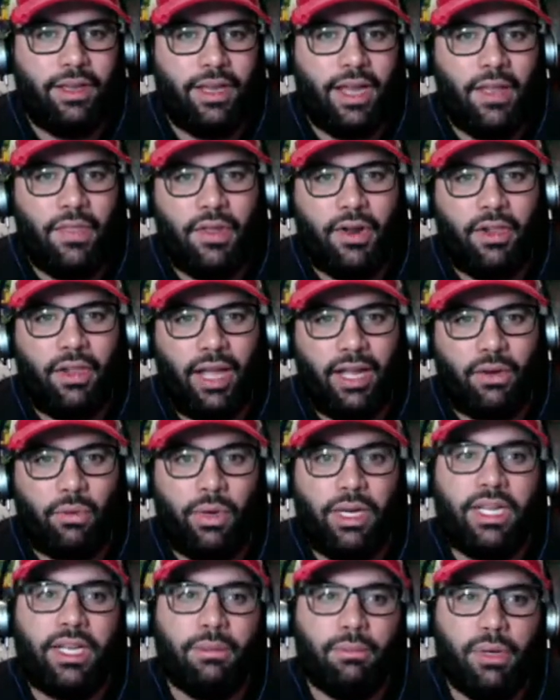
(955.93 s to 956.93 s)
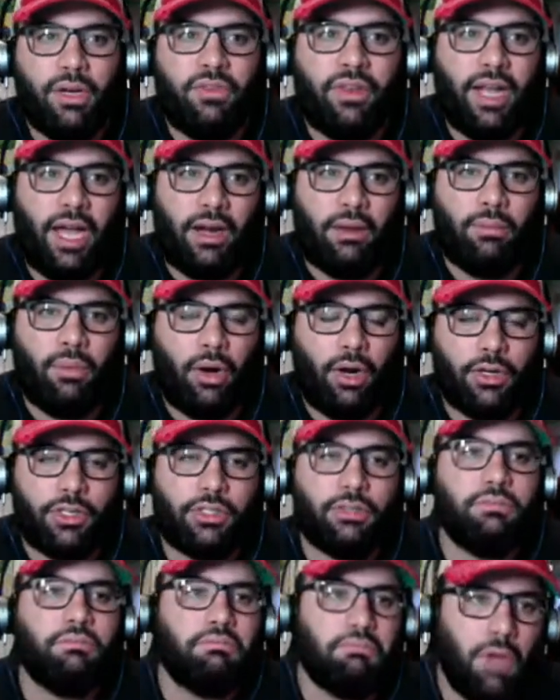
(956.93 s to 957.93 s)
And they're like, we need to move it out of
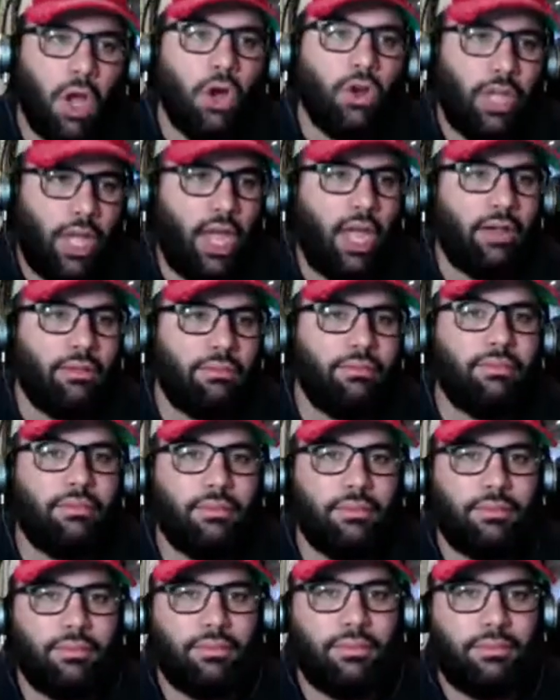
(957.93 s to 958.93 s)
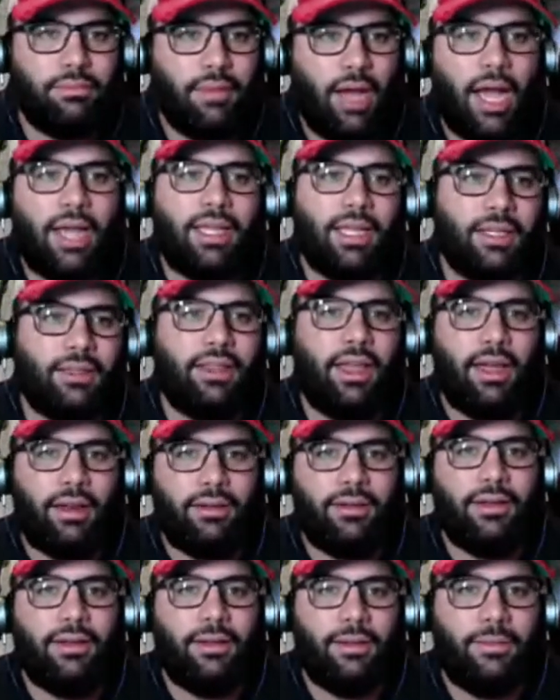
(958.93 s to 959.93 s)
March. Okay. I that get that. Sense.